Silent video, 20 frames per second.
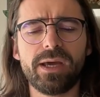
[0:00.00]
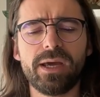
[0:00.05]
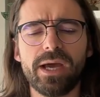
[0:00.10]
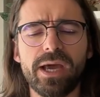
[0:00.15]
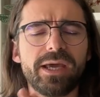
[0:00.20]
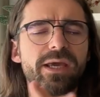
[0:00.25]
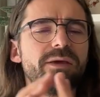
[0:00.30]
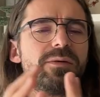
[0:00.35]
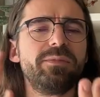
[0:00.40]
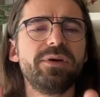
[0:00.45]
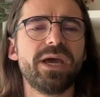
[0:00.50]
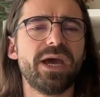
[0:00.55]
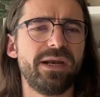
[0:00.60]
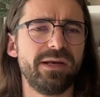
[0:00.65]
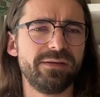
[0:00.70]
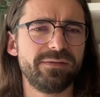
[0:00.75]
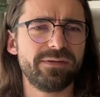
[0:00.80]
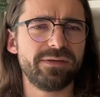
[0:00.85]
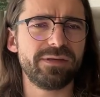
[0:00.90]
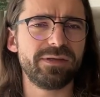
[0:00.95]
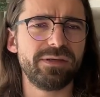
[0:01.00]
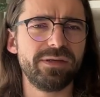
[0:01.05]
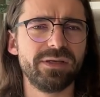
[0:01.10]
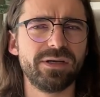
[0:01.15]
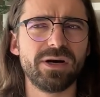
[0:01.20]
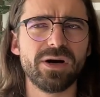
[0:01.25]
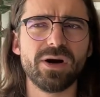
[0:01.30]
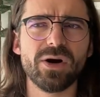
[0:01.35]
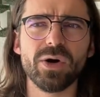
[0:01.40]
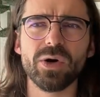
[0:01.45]
it could be anything you
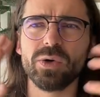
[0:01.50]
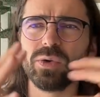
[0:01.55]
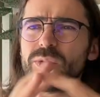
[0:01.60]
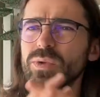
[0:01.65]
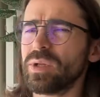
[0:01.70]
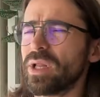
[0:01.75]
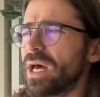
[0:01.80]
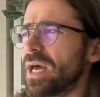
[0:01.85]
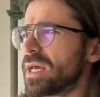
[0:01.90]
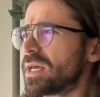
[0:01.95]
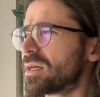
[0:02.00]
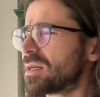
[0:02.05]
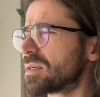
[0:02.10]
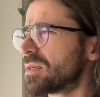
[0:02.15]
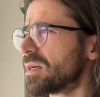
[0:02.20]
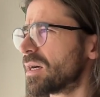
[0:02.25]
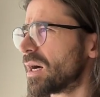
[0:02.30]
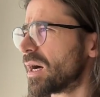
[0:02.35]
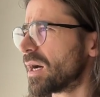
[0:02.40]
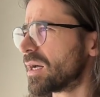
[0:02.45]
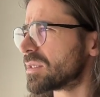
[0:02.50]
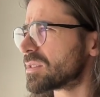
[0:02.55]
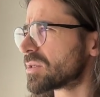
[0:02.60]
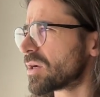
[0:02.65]
know like uh,